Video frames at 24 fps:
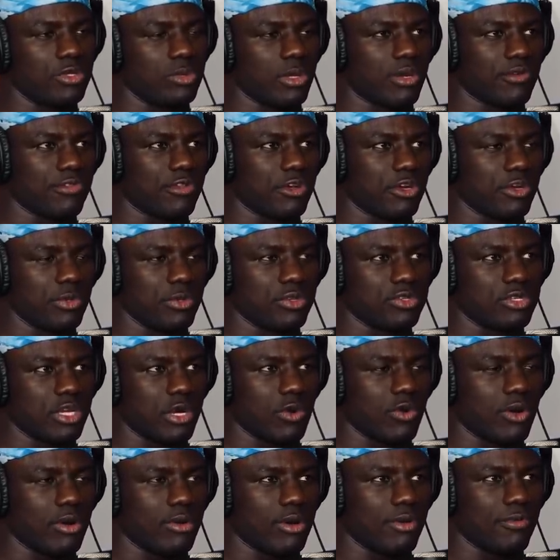twelve thirty, we
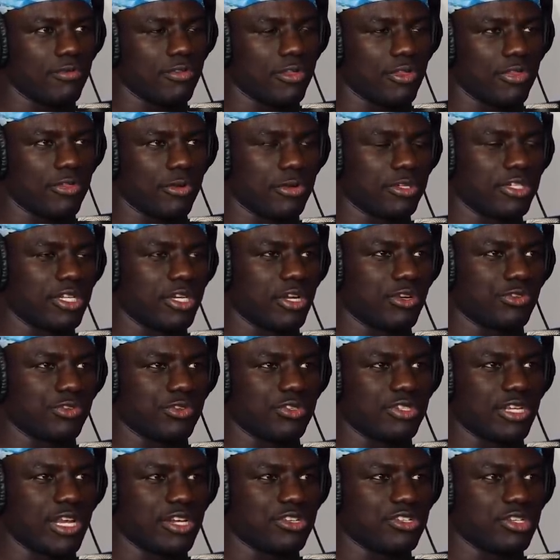start warming up for the thirteen
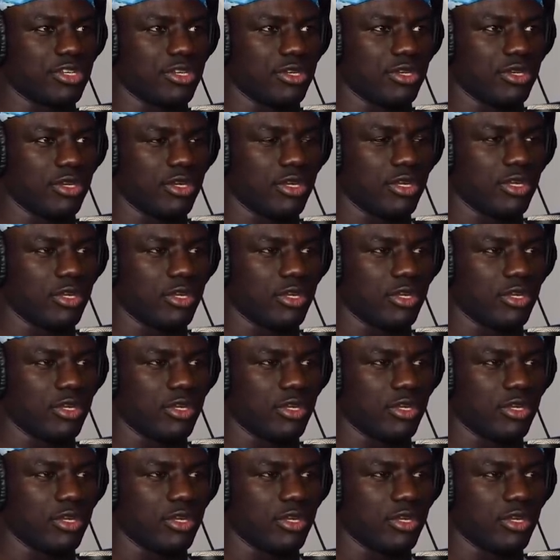hundred session.